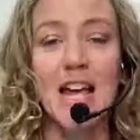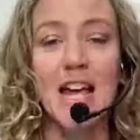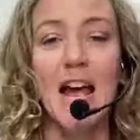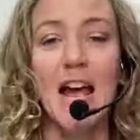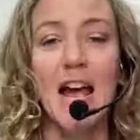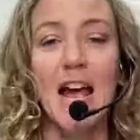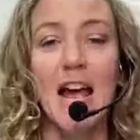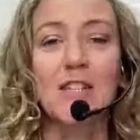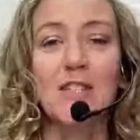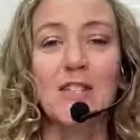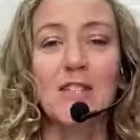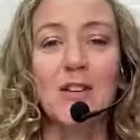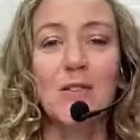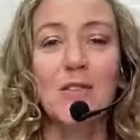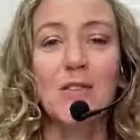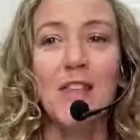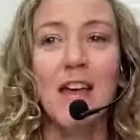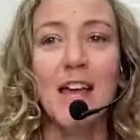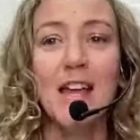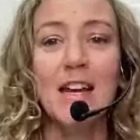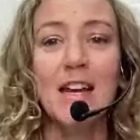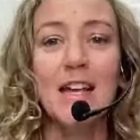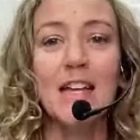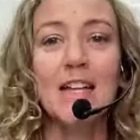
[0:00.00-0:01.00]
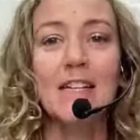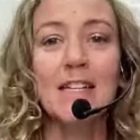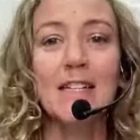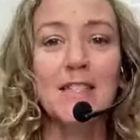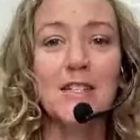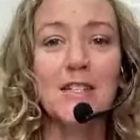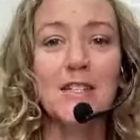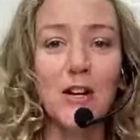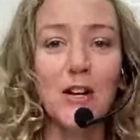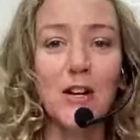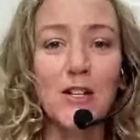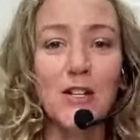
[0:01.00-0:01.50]
And so then it
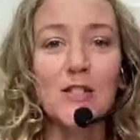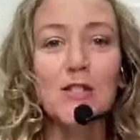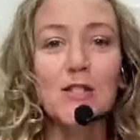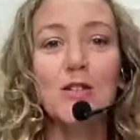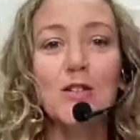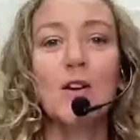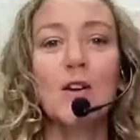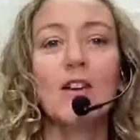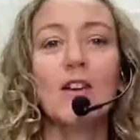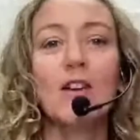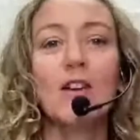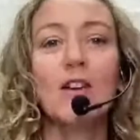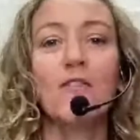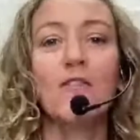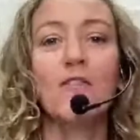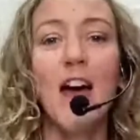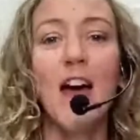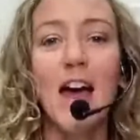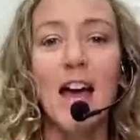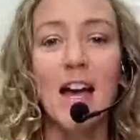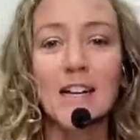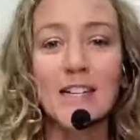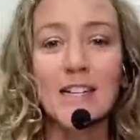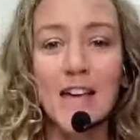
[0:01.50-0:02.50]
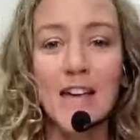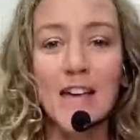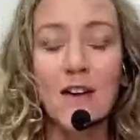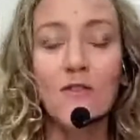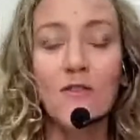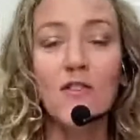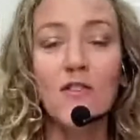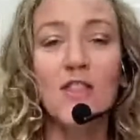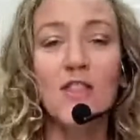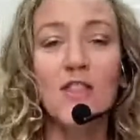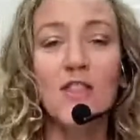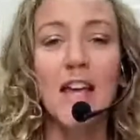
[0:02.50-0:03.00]
starts to affect
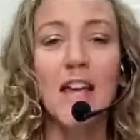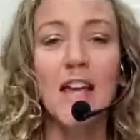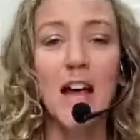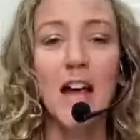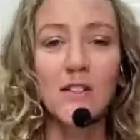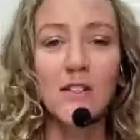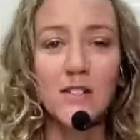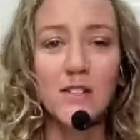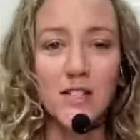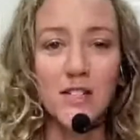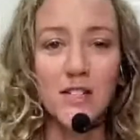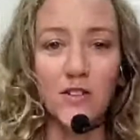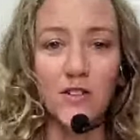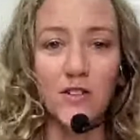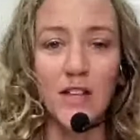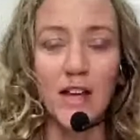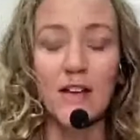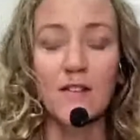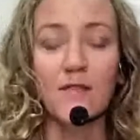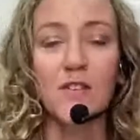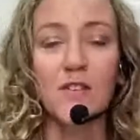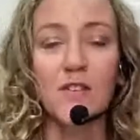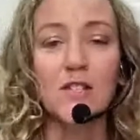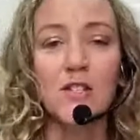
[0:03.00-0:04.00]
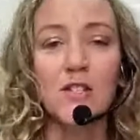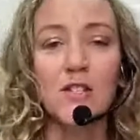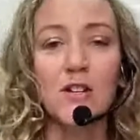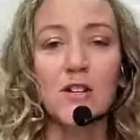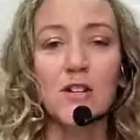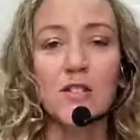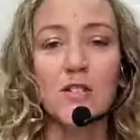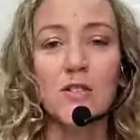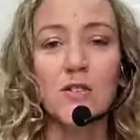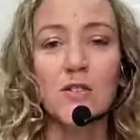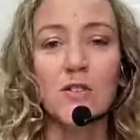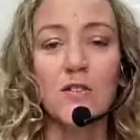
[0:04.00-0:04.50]
everything else in your life. It
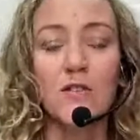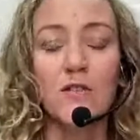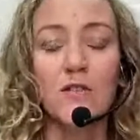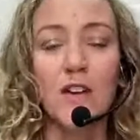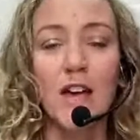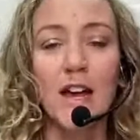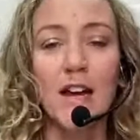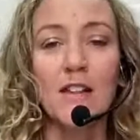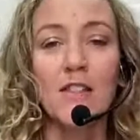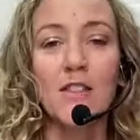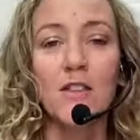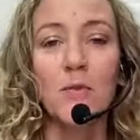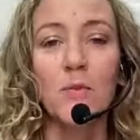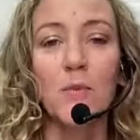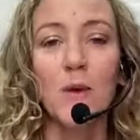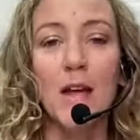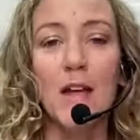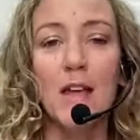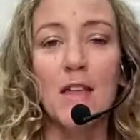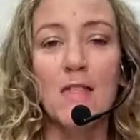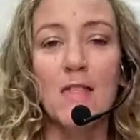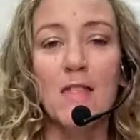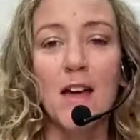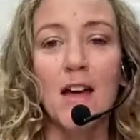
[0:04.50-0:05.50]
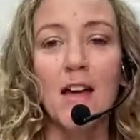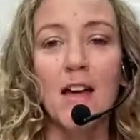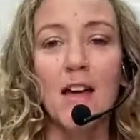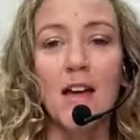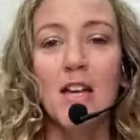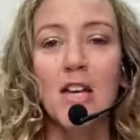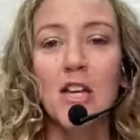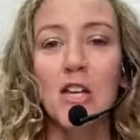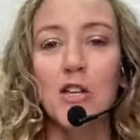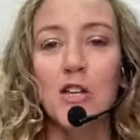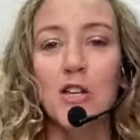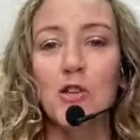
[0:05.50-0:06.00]
starts to affect the way that
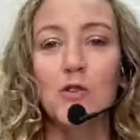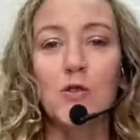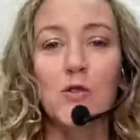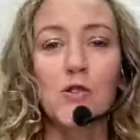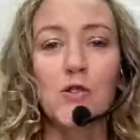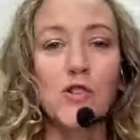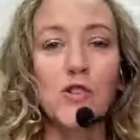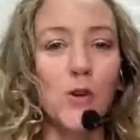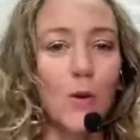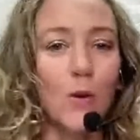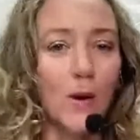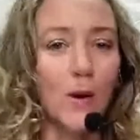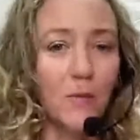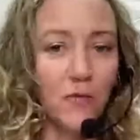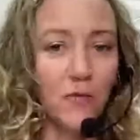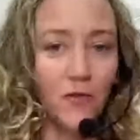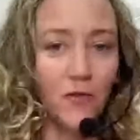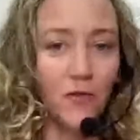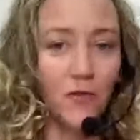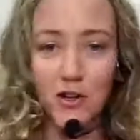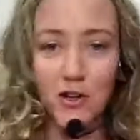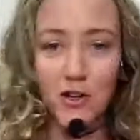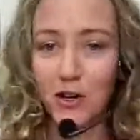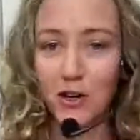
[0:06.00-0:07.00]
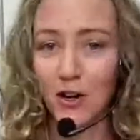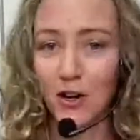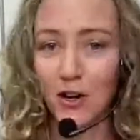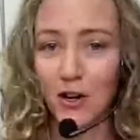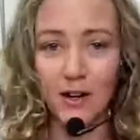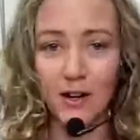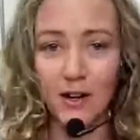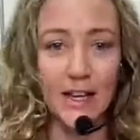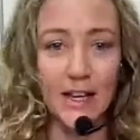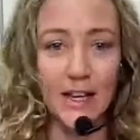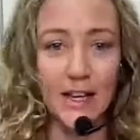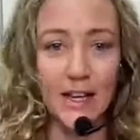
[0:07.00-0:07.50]
you show up for
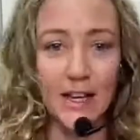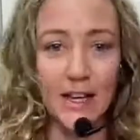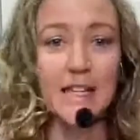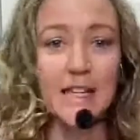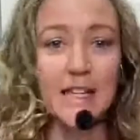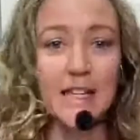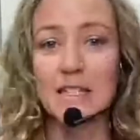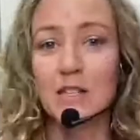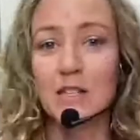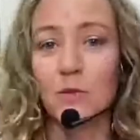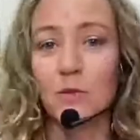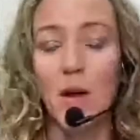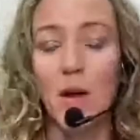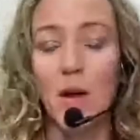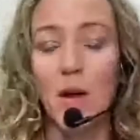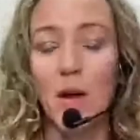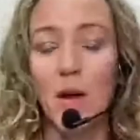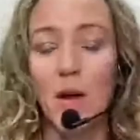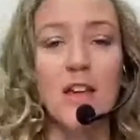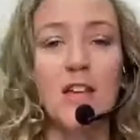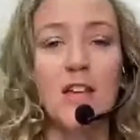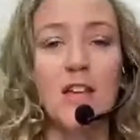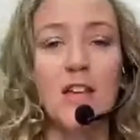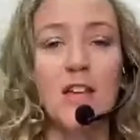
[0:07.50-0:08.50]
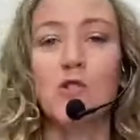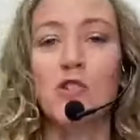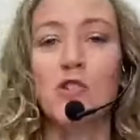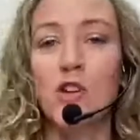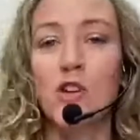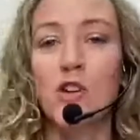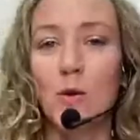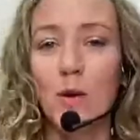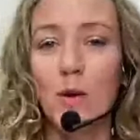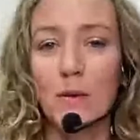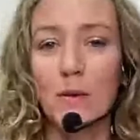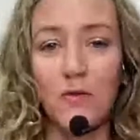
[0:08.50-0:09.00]
your kids, the way that you
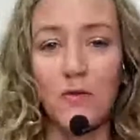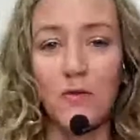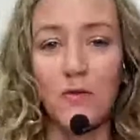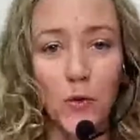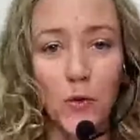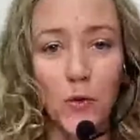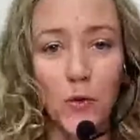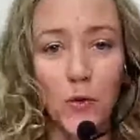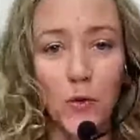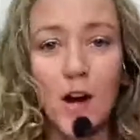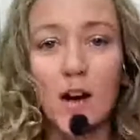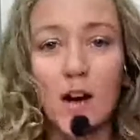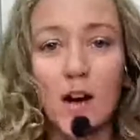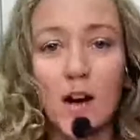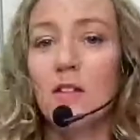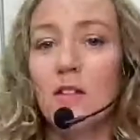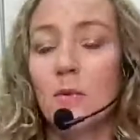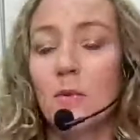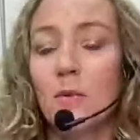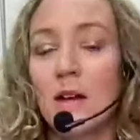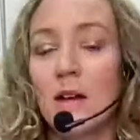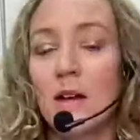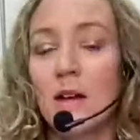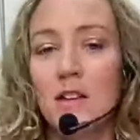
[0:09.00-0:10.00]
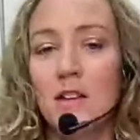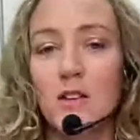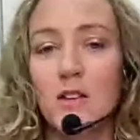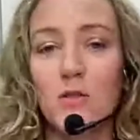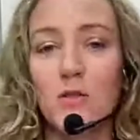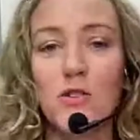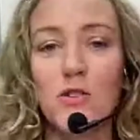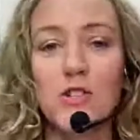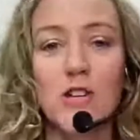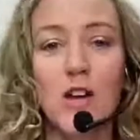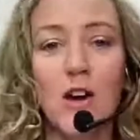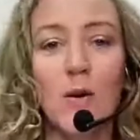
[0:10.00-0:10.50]
show up for work, the way that
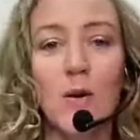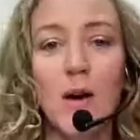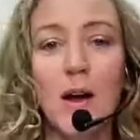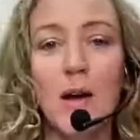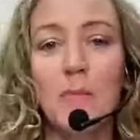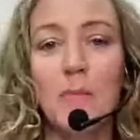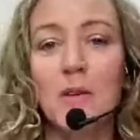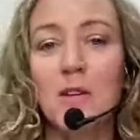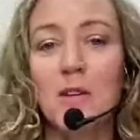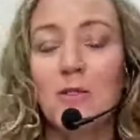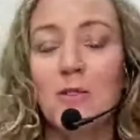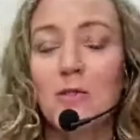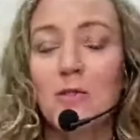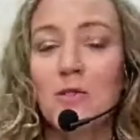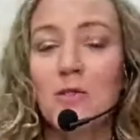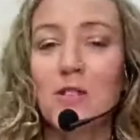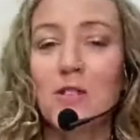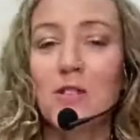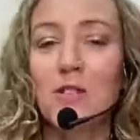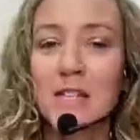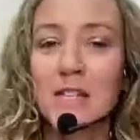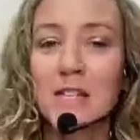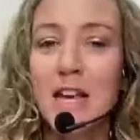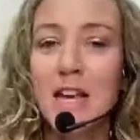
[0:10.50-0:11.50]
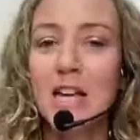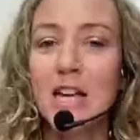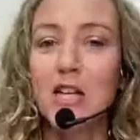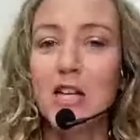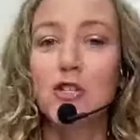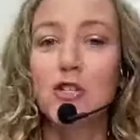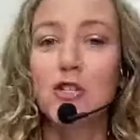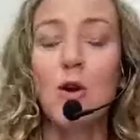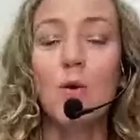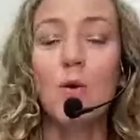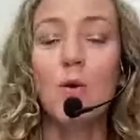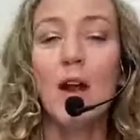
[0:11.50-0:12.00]
you show up. You just
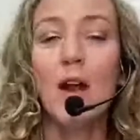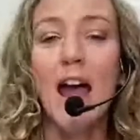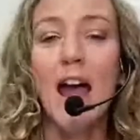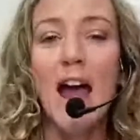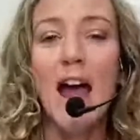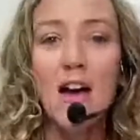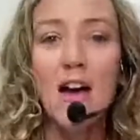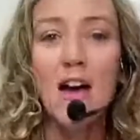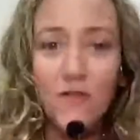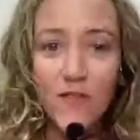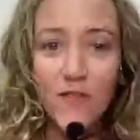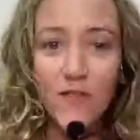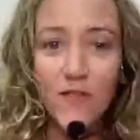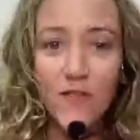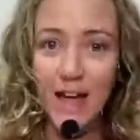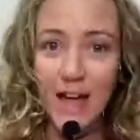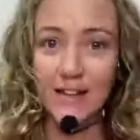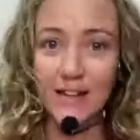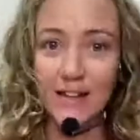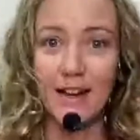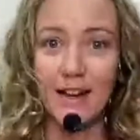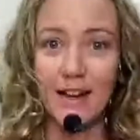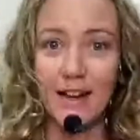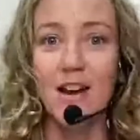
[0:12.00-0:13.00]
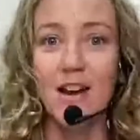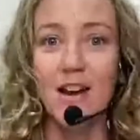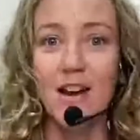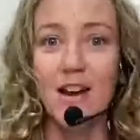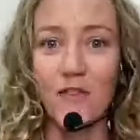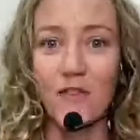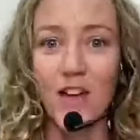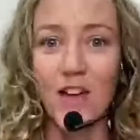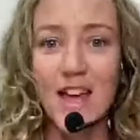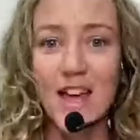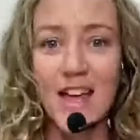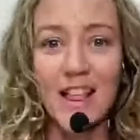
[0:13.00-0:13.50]
don't have that kind
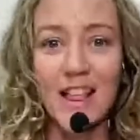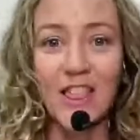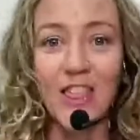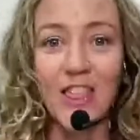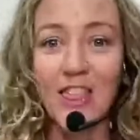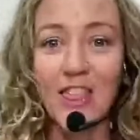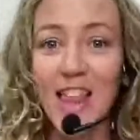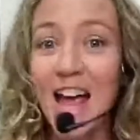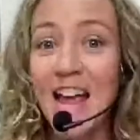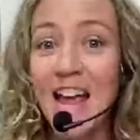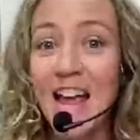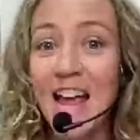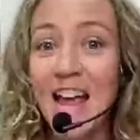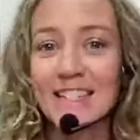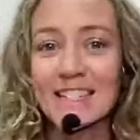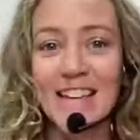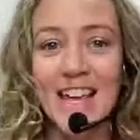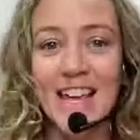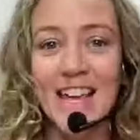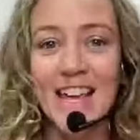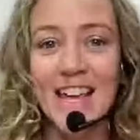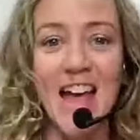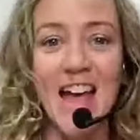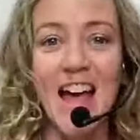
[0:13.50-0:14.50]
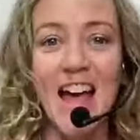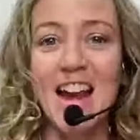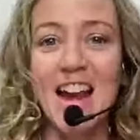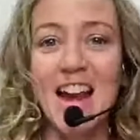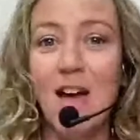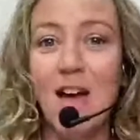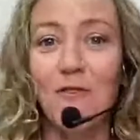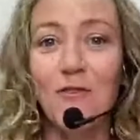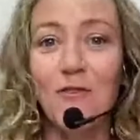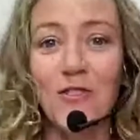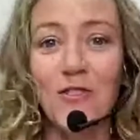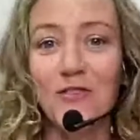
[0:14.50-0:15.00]
of light and that
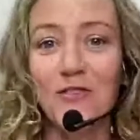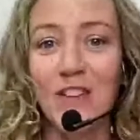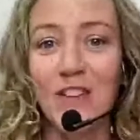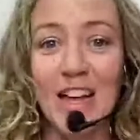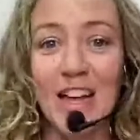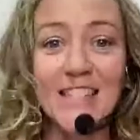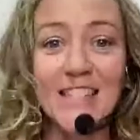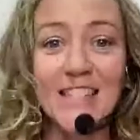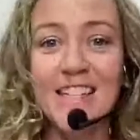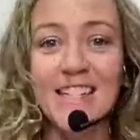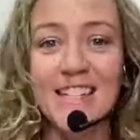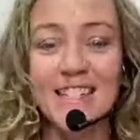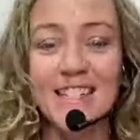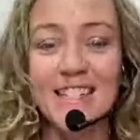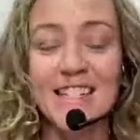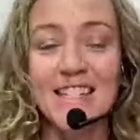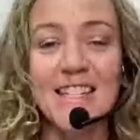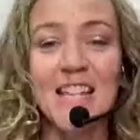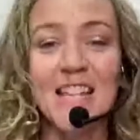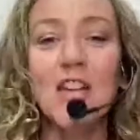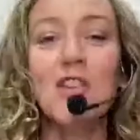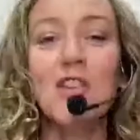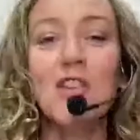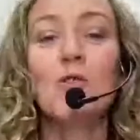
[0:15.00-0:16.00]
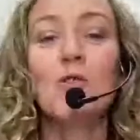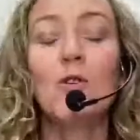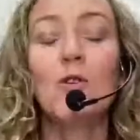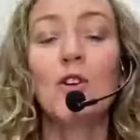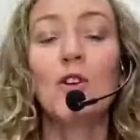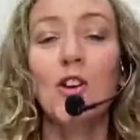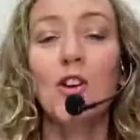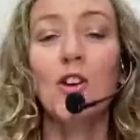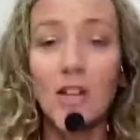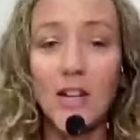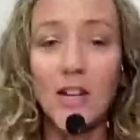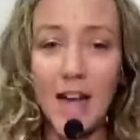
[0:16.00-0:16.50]
effervescence that you
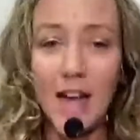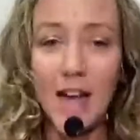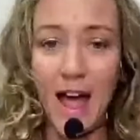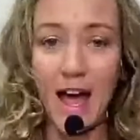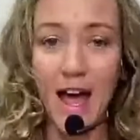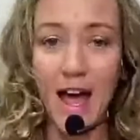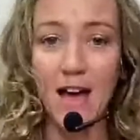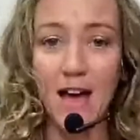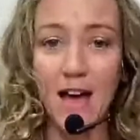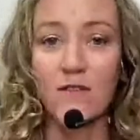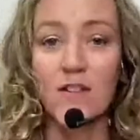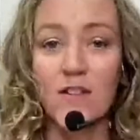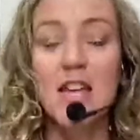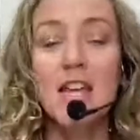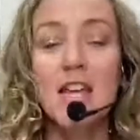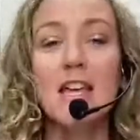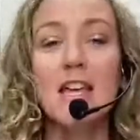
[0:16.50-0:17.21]
could have